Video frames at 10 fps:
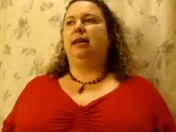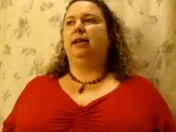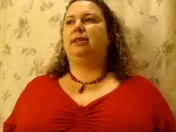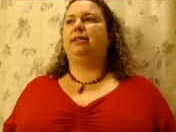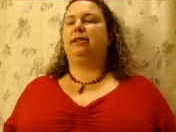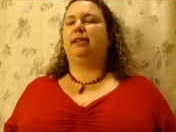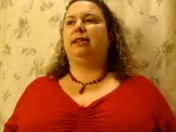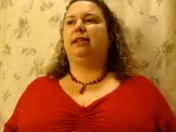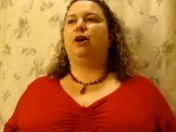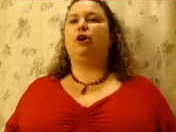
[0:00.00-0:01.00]

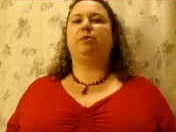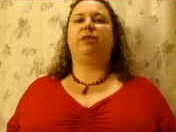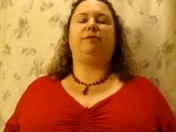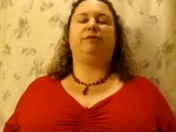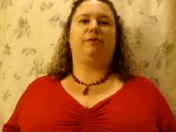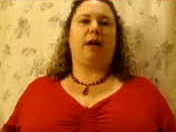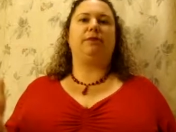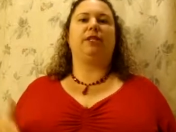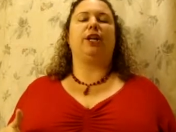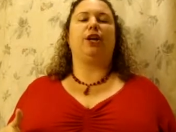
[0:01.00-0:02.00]
the hopes of I
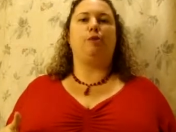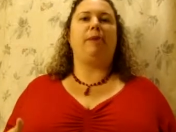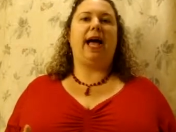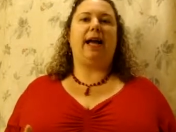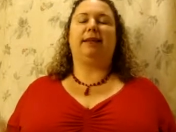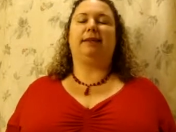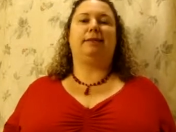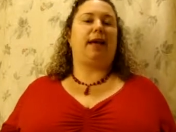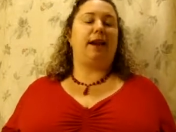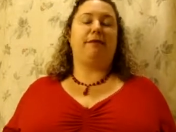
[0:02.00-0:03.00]
was going to go back, and
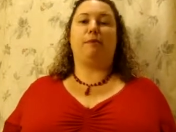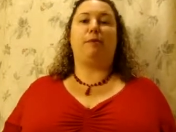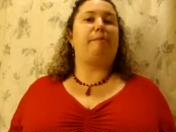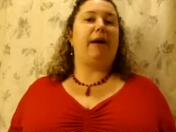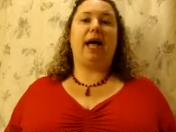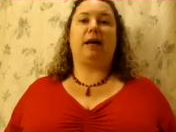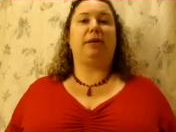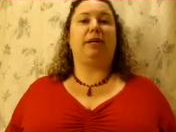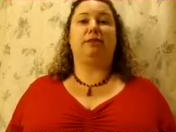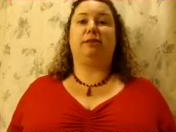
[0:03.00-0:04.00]
I never went back
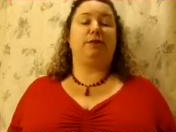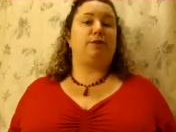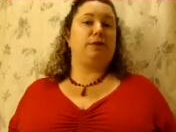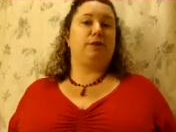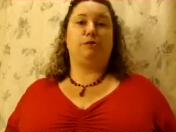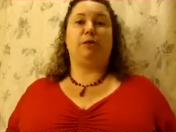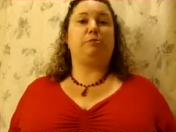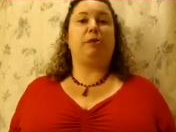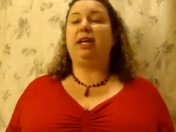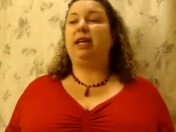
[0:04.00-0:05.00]
because it just cost too much
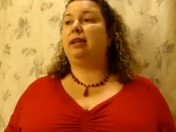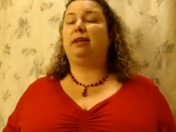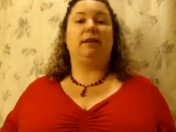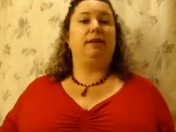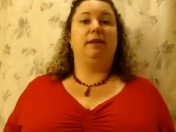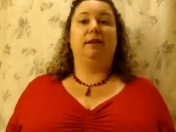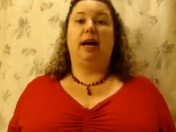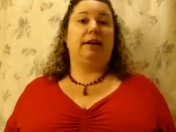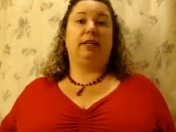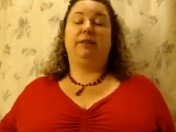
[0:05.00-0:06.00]
money, and
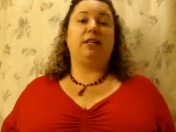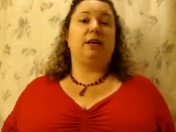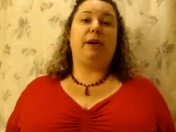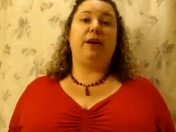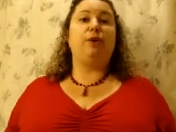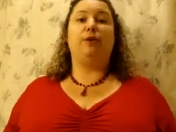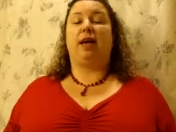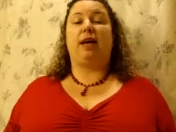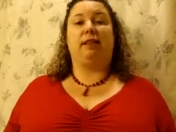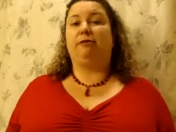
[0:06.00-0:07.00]
I lived on my own.
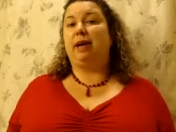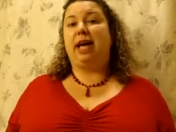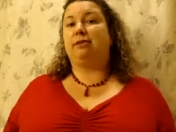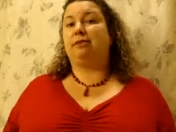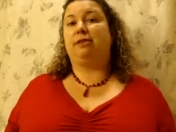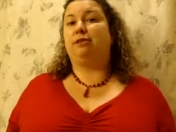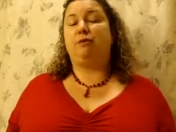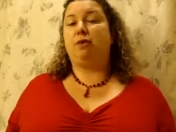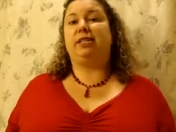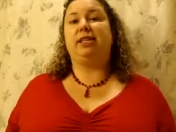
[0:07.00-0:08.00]
I left my house when I was
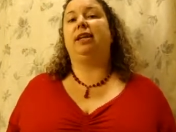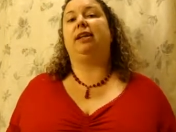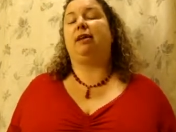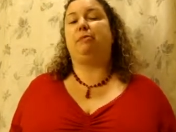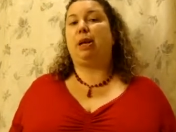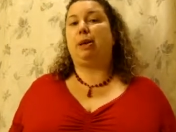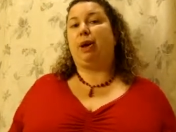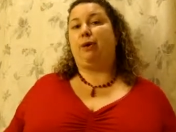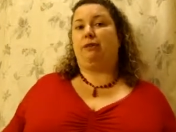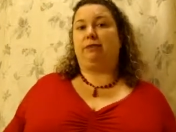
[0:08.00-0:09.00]
14, and I've been on
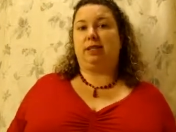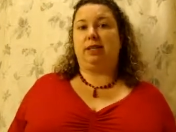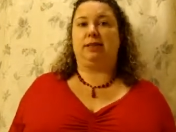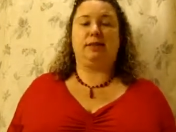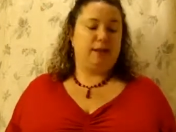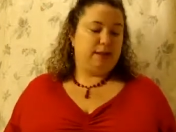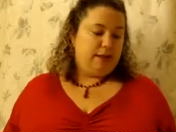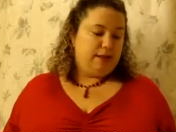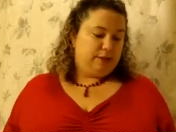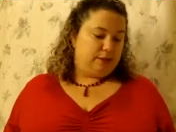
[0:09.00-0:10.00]
my own ever since.
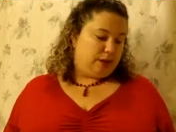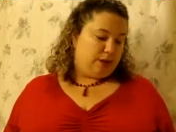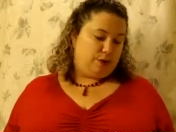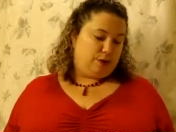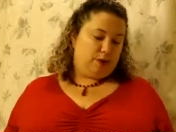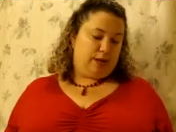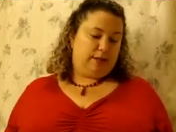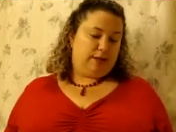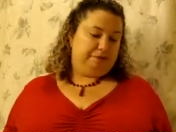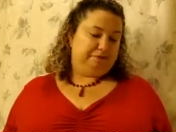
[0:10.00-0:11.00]

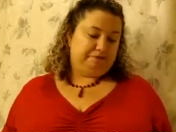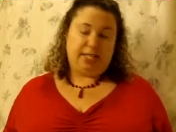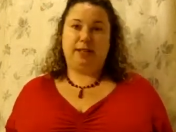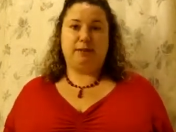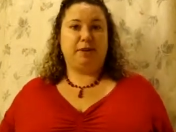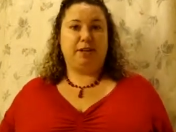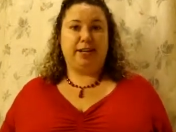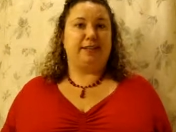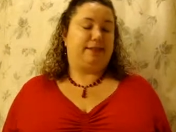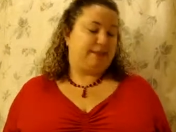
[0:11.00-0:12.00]
So it is what it
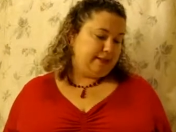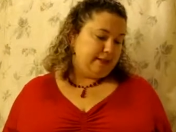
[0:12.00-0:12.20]
is.